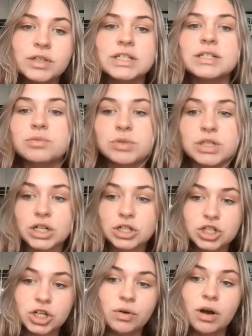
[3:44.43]
This is what's going to
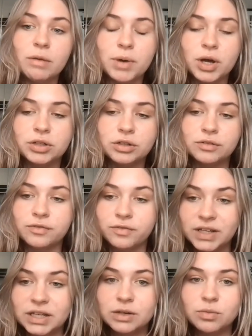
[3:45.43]
show up on your
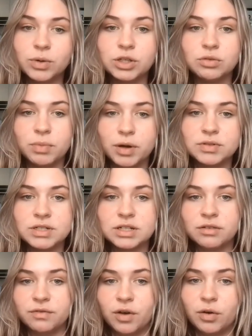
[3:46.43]
feed when you
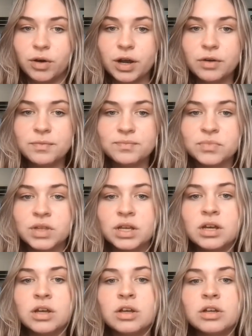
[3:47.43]
post the photo.
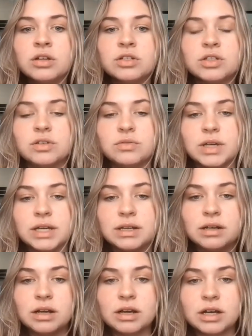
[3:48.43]
So you
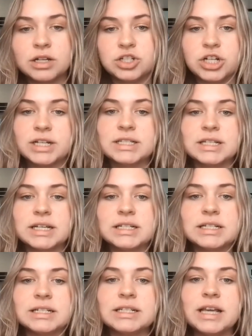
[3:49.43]
can adjust
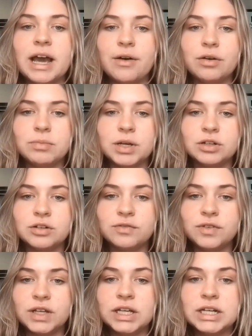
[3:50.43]
it to see how it would be on your
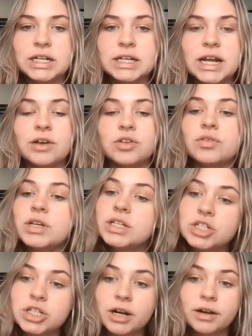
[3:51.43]
feed. Now you
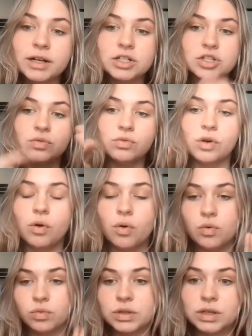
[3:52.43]
can share it to the
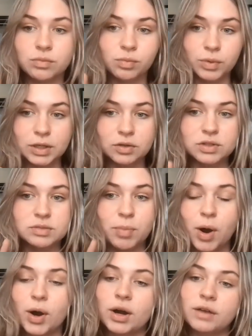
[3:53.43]
only reels
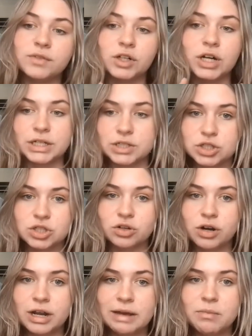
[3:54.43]
part of your
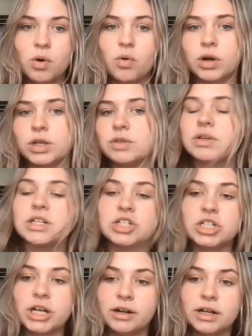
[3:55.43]
Instagram, or you can
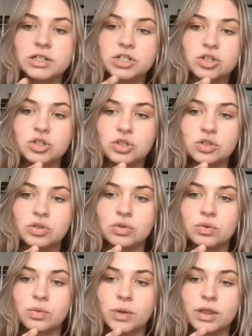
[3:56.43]
share it
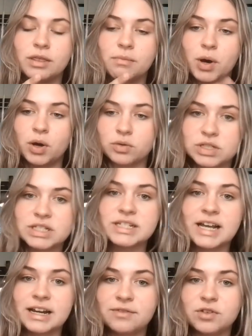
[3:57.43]
to the post
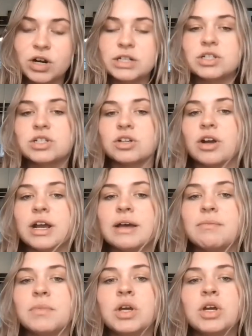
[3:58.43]
side of your
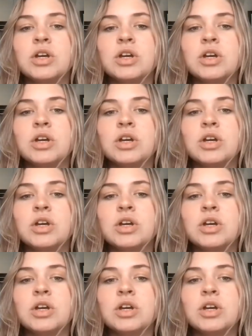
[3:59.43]
Instagram.